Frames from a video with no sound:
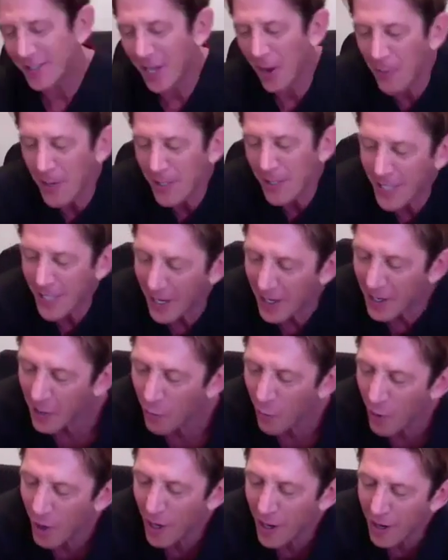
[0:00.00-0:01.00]
tell me,
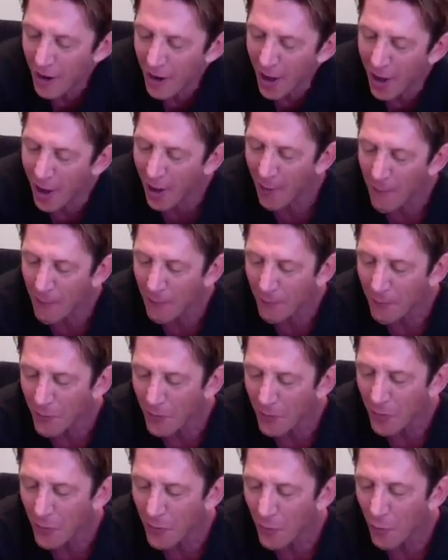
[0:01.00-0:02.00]
Sandy, what
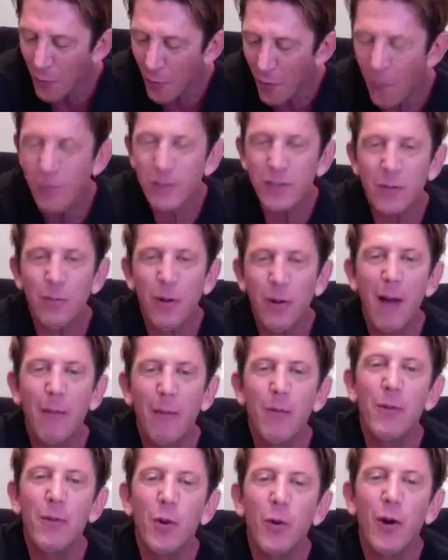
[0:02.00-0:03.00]
was the
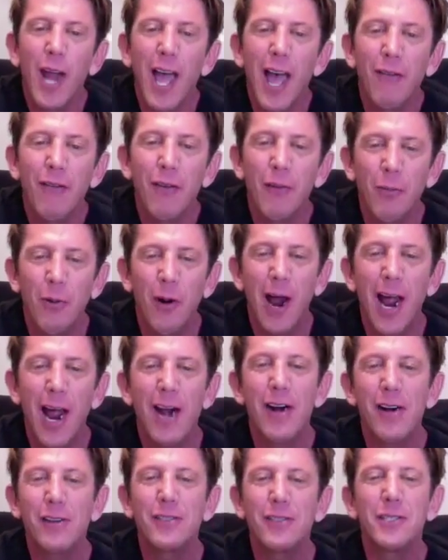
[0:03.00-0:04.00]
problem you were having
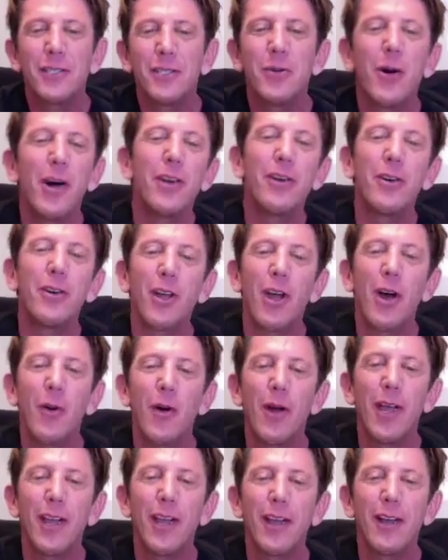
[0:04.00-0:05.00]
prior to
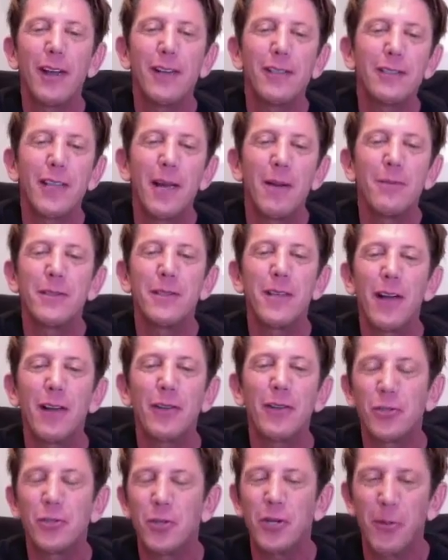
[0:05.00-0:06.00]
undergoing the stem
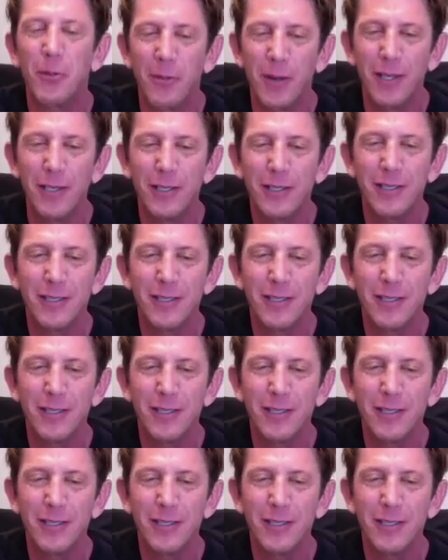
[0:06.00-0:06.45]
cell treatment?